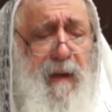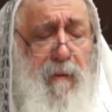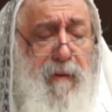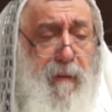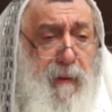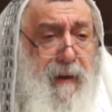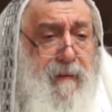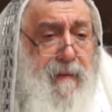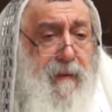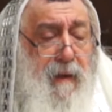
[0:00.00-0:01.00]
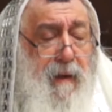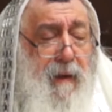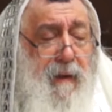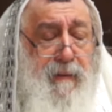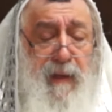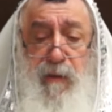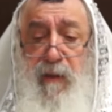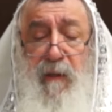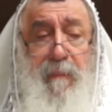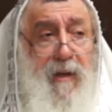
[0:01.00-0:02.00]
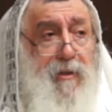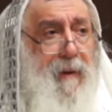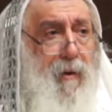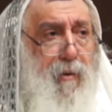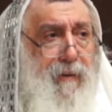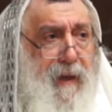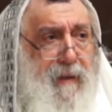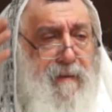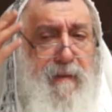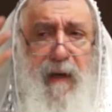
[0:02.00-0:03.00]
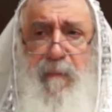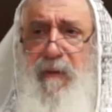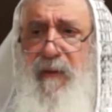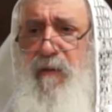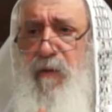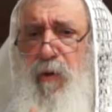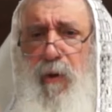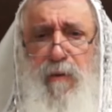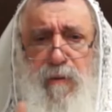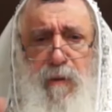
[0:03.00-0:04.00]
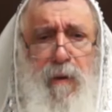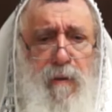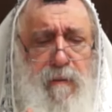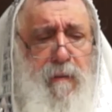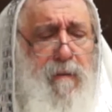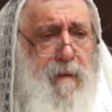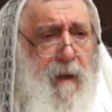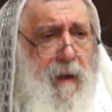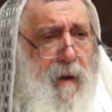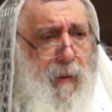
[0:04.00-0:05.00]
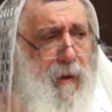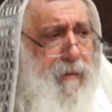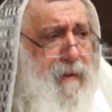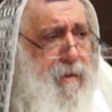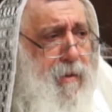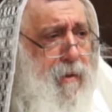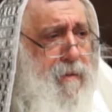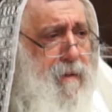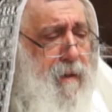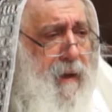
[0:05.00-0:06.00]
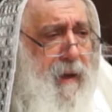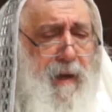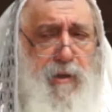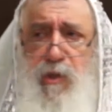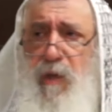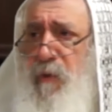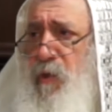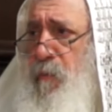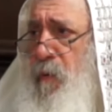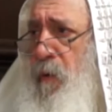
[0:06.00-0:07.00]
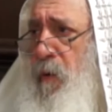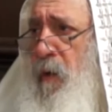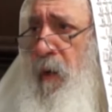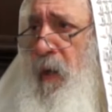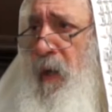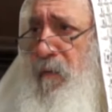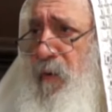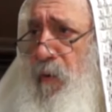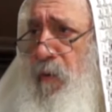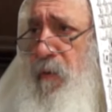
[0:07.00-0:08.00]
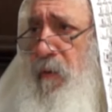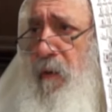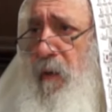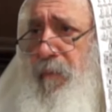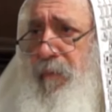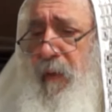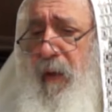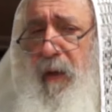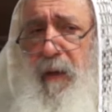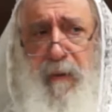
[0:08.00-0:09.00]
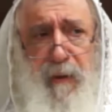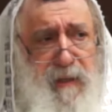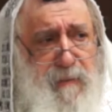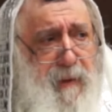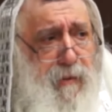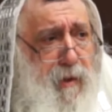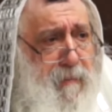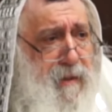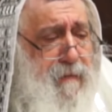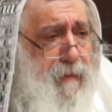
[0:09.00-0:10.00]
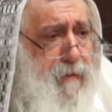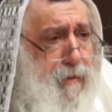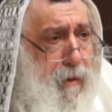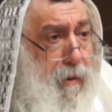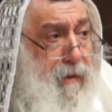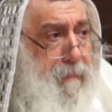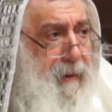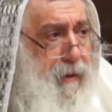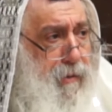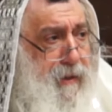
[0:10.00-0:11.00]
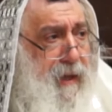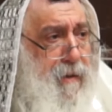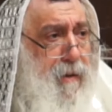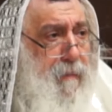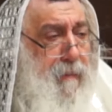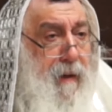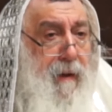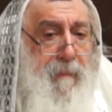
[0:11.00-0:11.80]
Otherwise, then the Parsha Bechukotai, it's terrible. There is curse. Why all these curse? Hashem Yishmor. If we don't respect the mitzvot, so all the bayot can come.